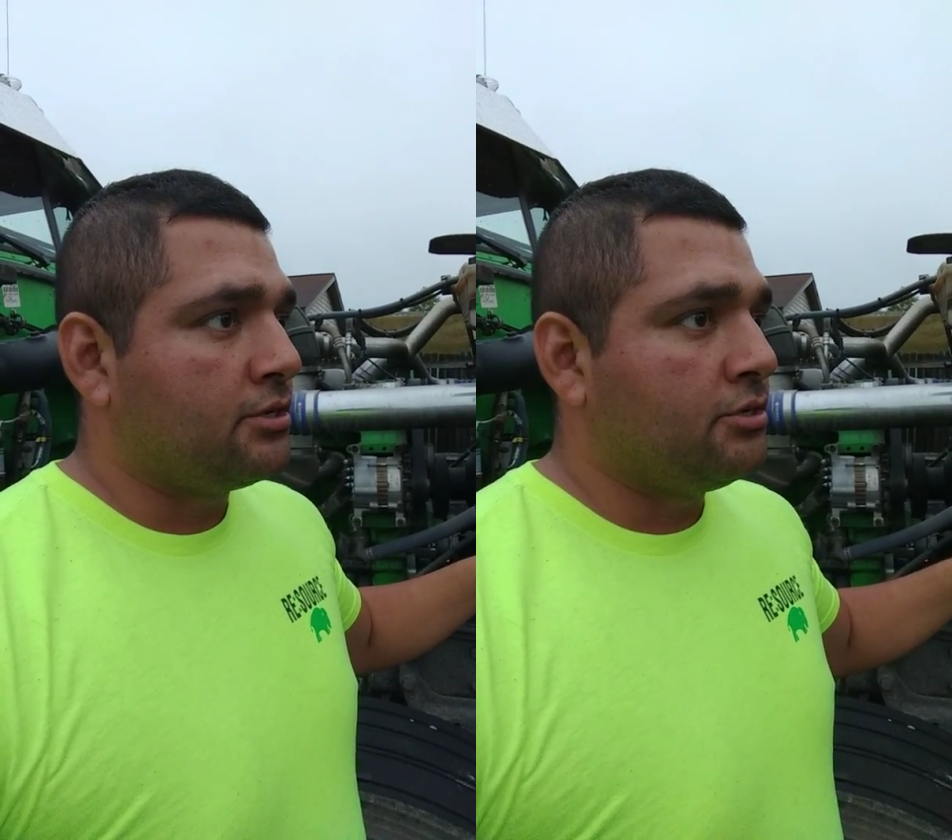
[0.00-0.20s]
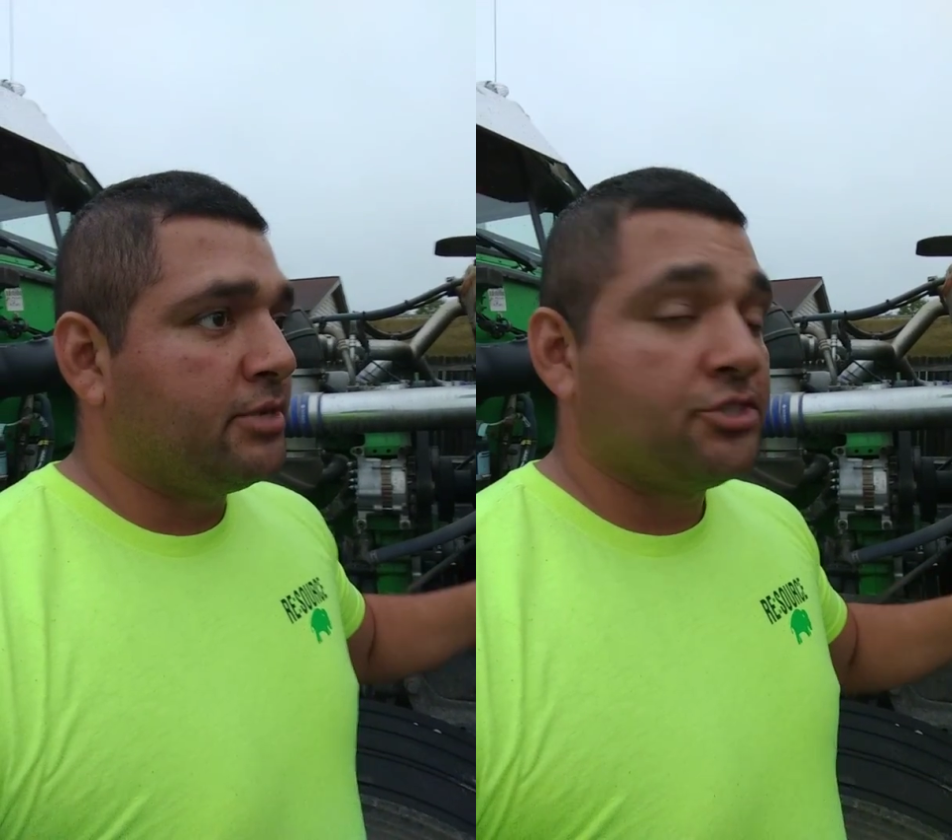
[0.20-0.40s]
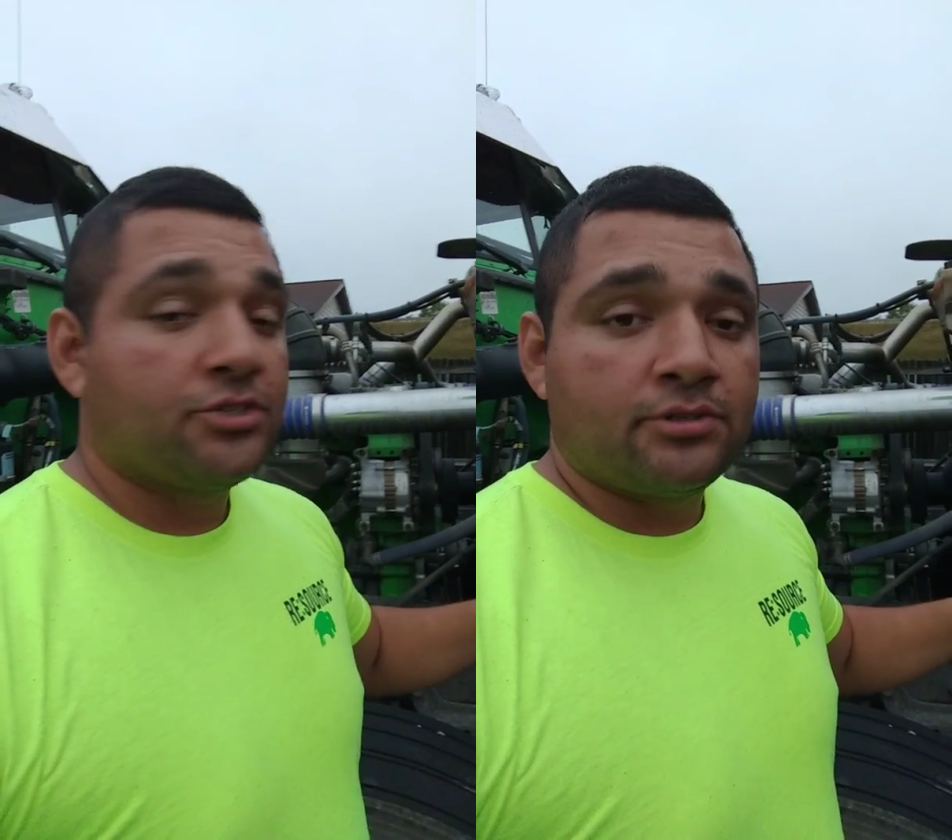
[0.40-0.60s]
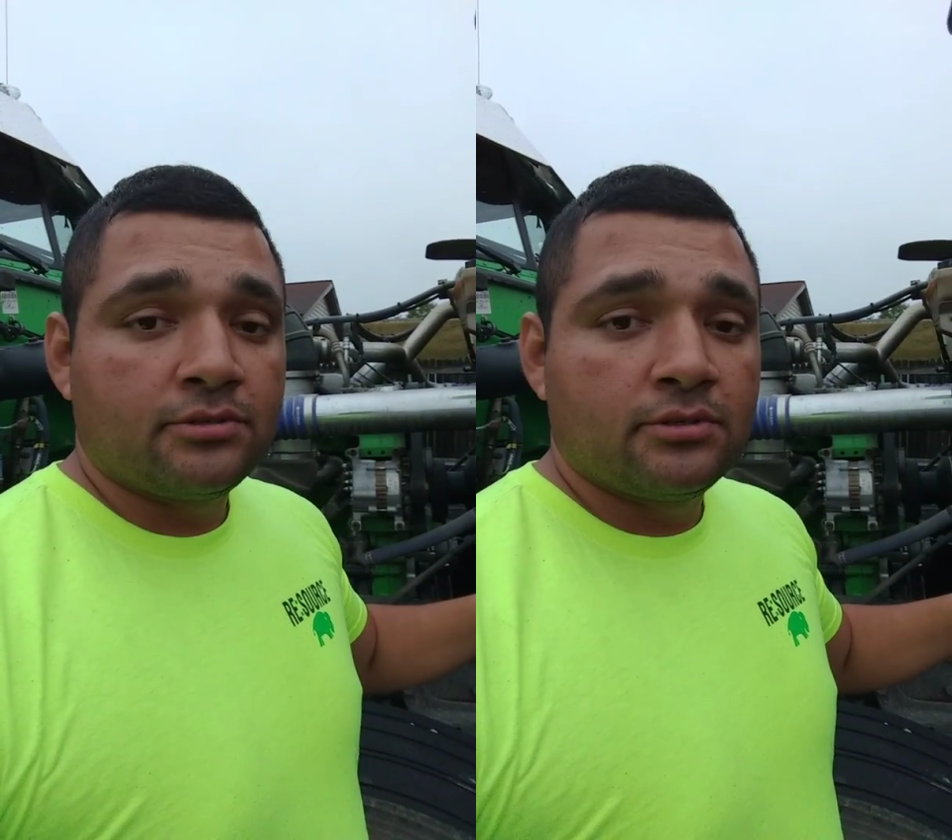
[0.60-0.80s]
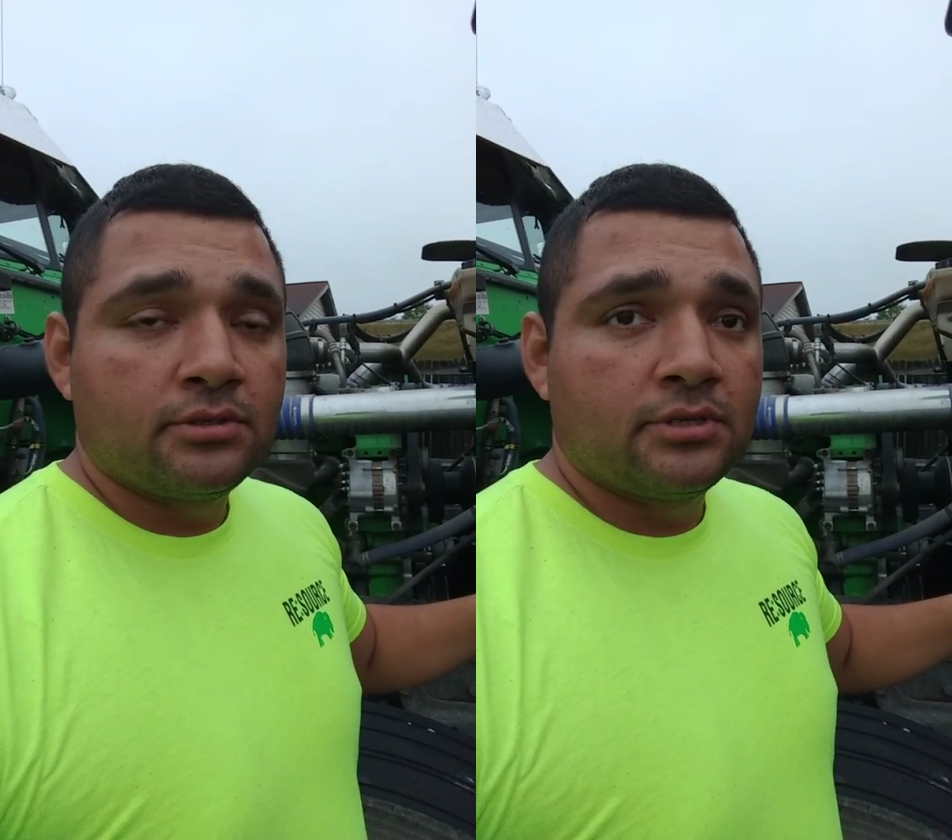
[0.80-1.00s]
mixture.
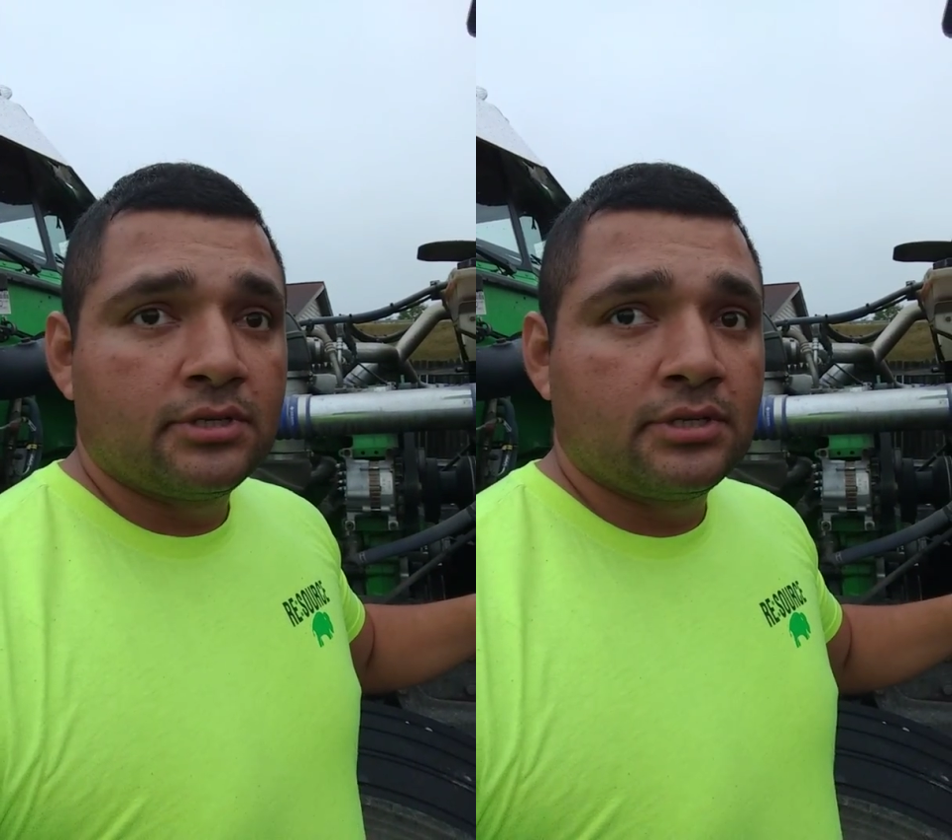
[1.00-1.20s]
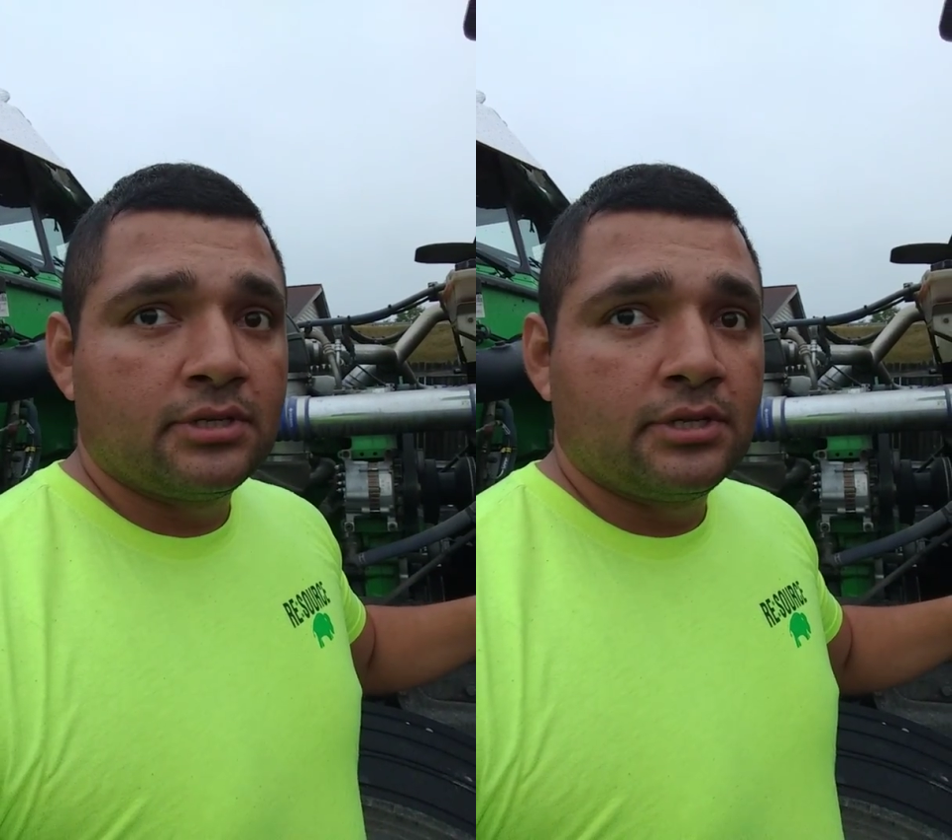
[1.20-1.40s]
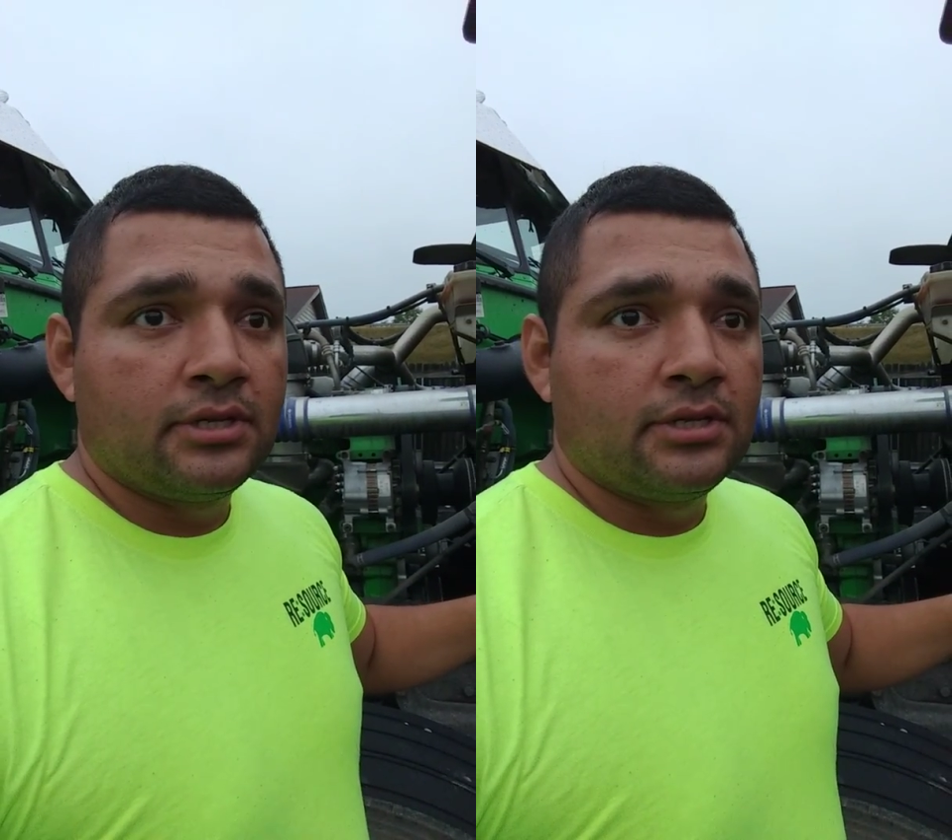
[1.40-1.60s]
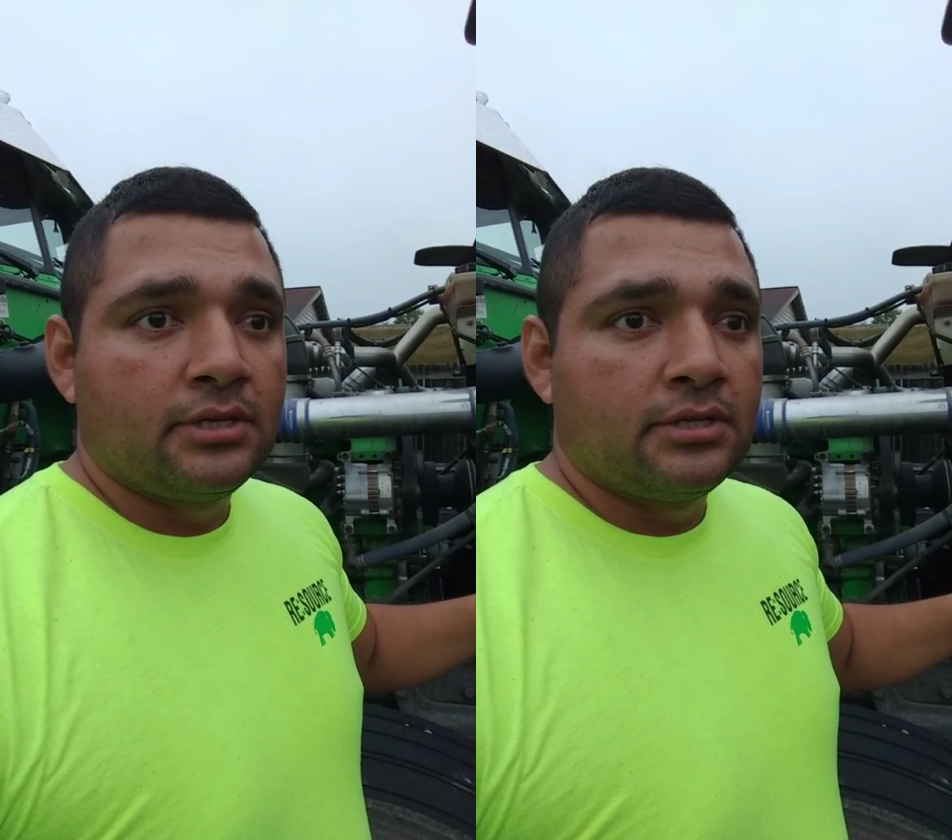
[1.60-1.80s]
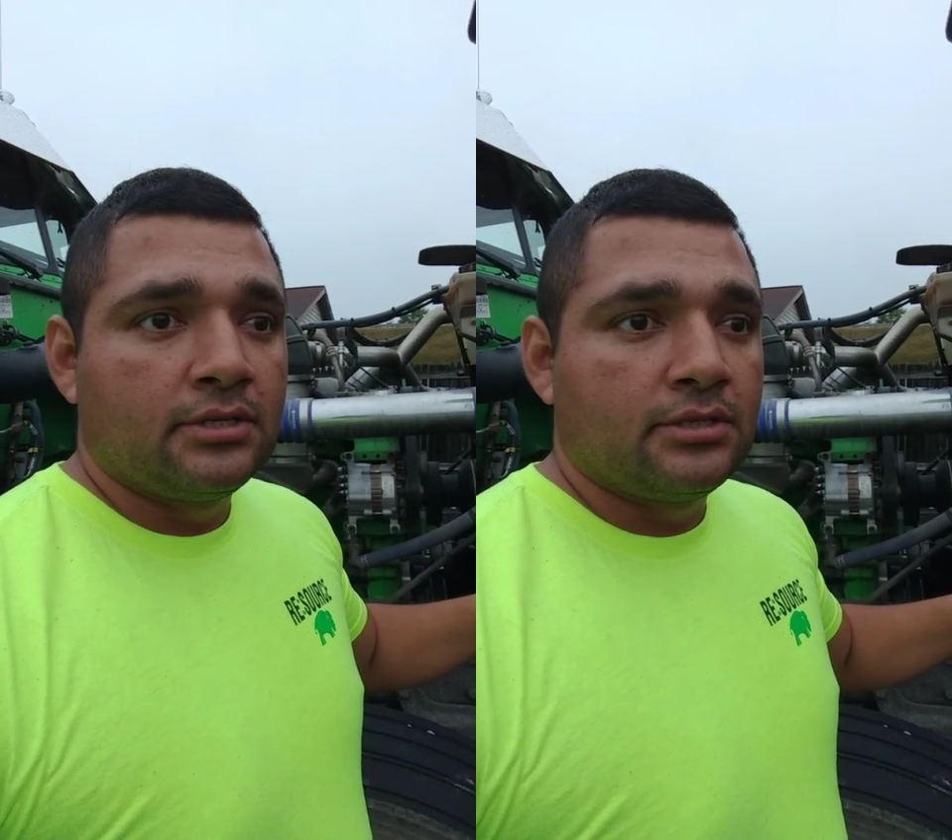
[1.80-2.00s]

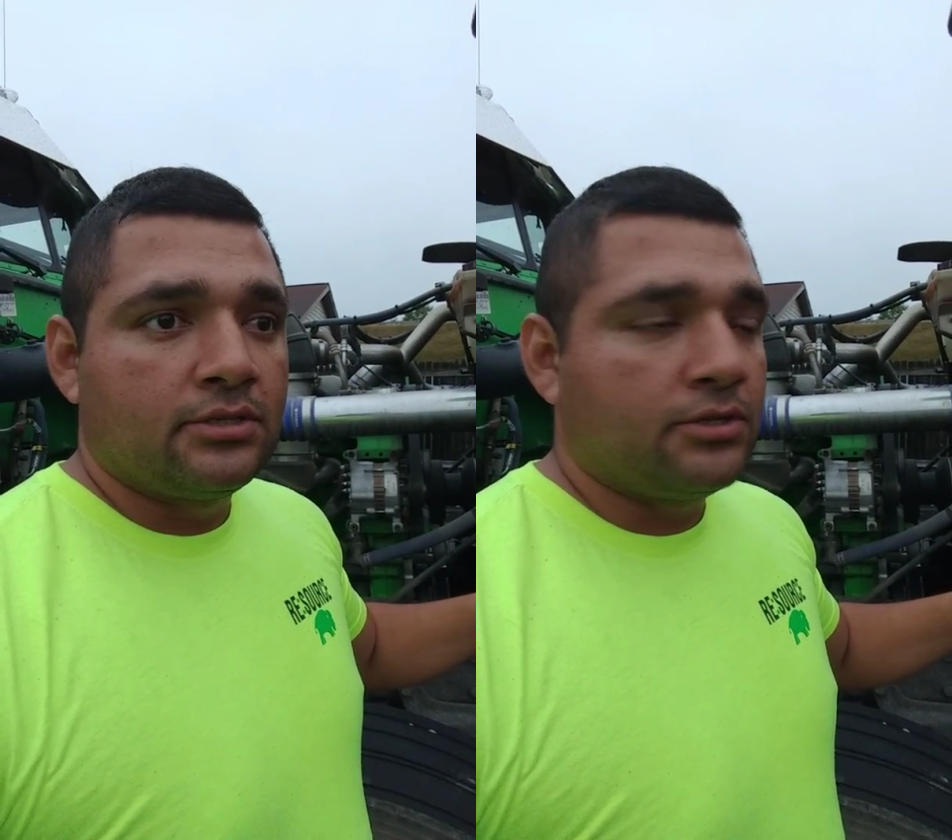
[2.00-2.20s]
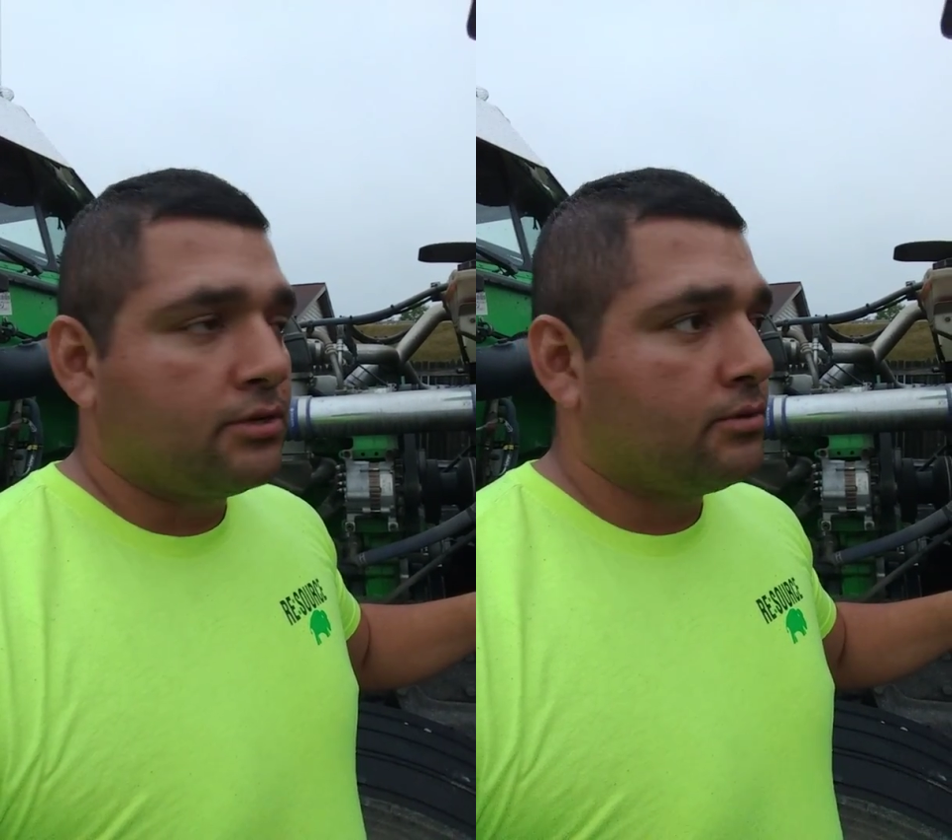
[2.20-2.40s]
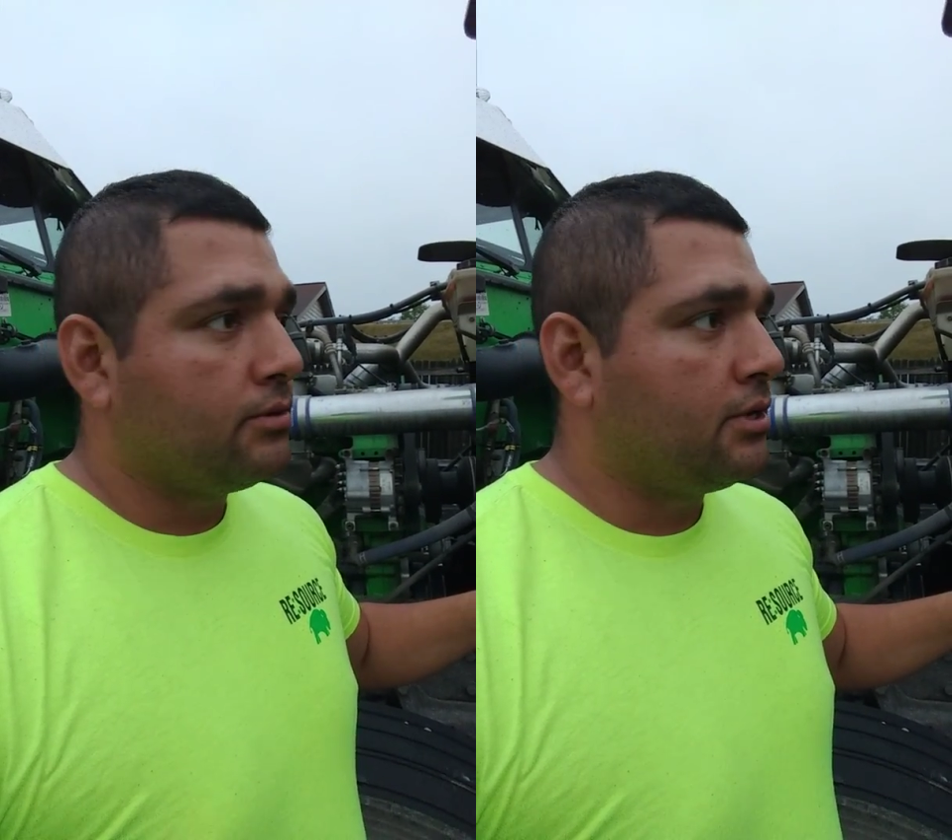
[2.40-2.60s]
You know,